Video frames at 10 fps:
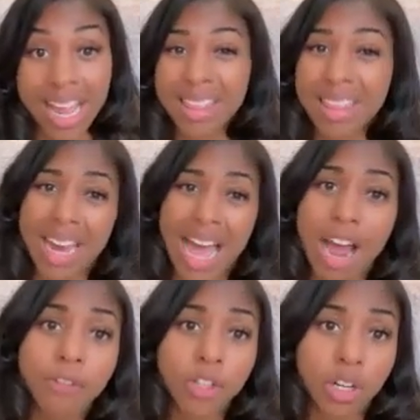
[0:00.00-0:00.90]
And then
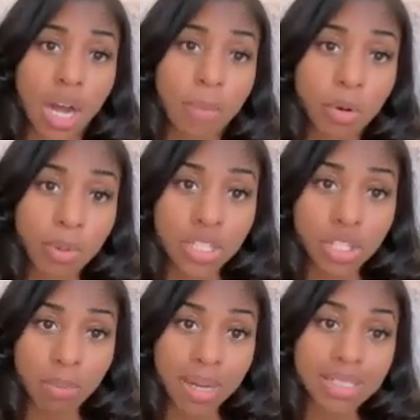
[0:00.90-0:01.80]
after a couple of
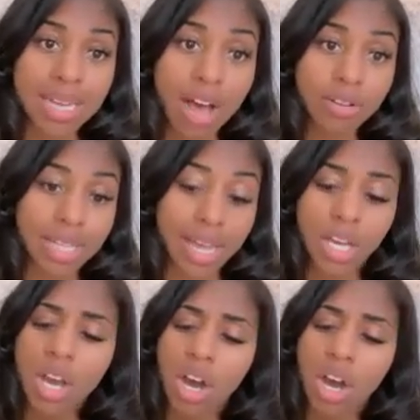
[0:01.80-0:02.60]
weeks or months, now it's like,